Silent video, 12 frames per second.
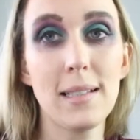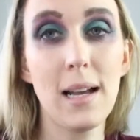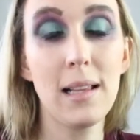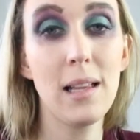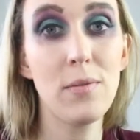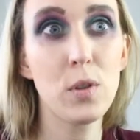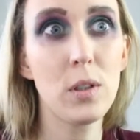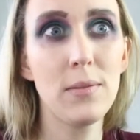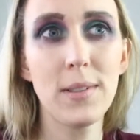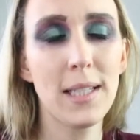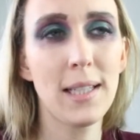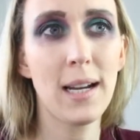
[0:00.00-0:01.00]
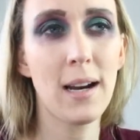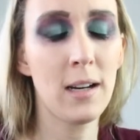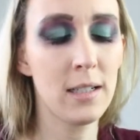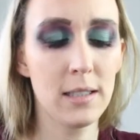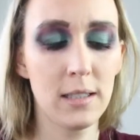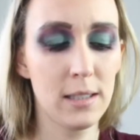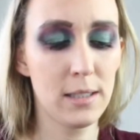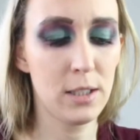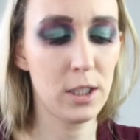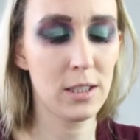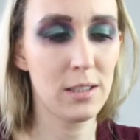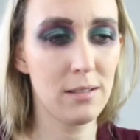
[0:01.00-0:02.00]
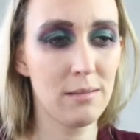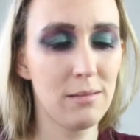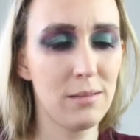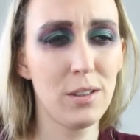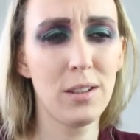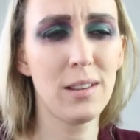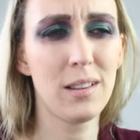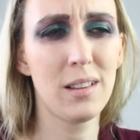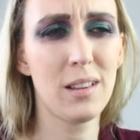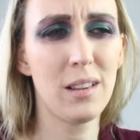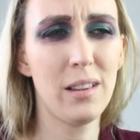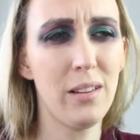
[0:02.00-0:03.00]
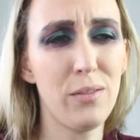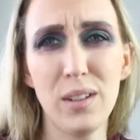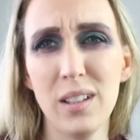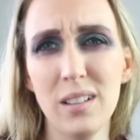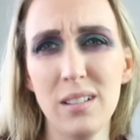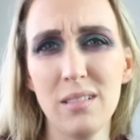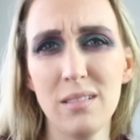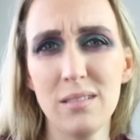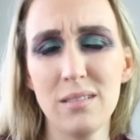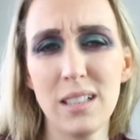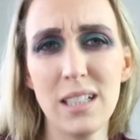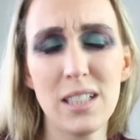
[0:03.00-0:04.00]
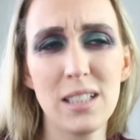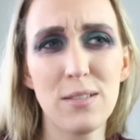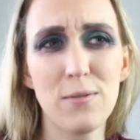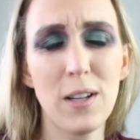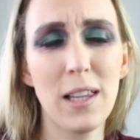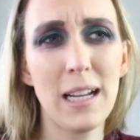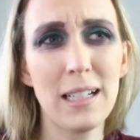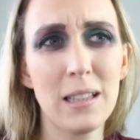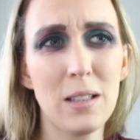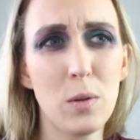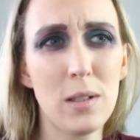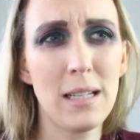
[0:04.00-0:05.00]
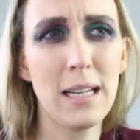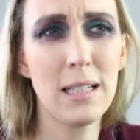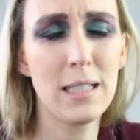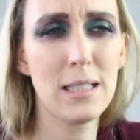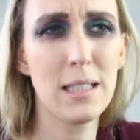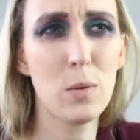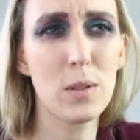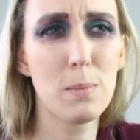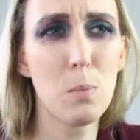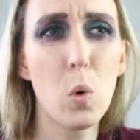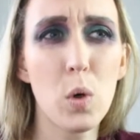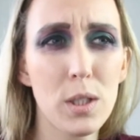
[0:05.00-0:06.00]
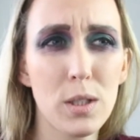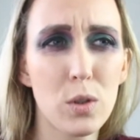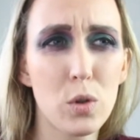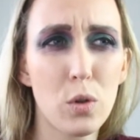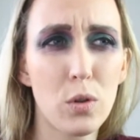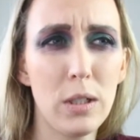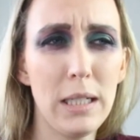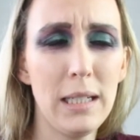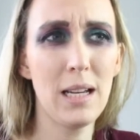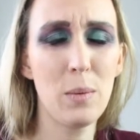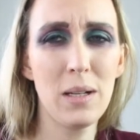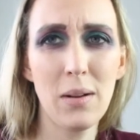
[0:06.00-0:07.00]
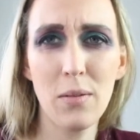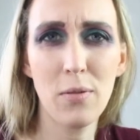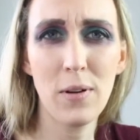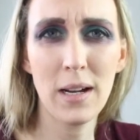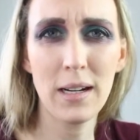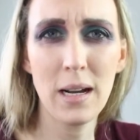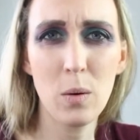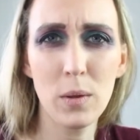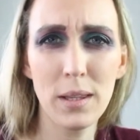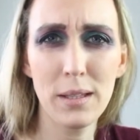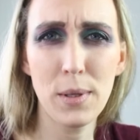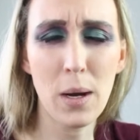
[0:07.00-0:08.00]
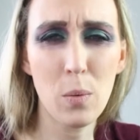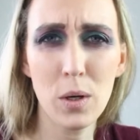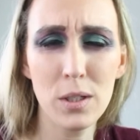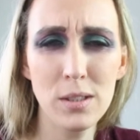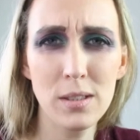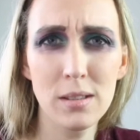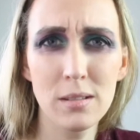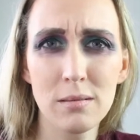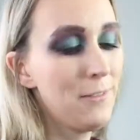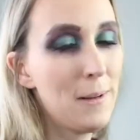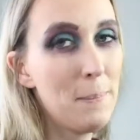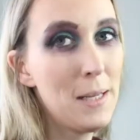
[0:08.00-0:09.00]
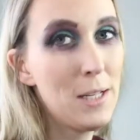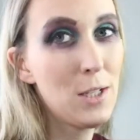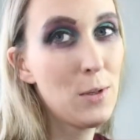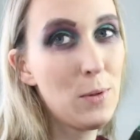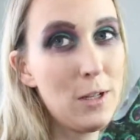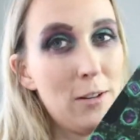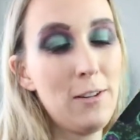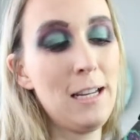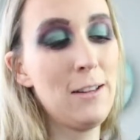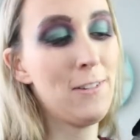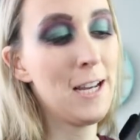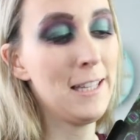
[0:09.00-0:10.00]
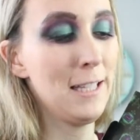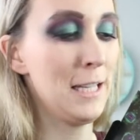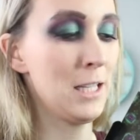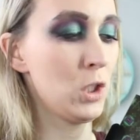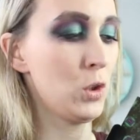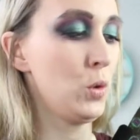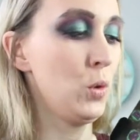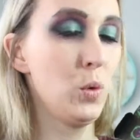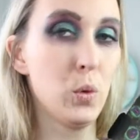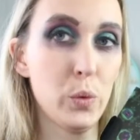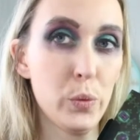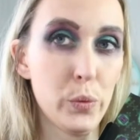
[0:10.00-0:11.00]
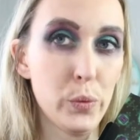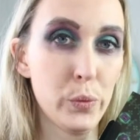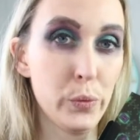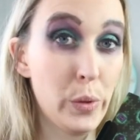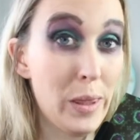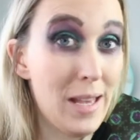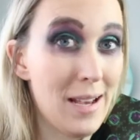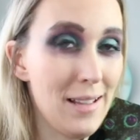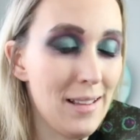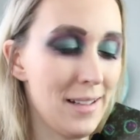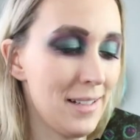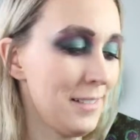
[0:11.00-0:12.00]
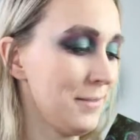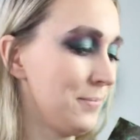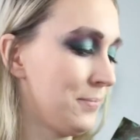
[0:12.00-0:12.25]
I loved all of the other characters, just not the villain. It just felt like there was more to the story, and we never found out what that was. Fun bit, we're gonna finally get to the highlighter.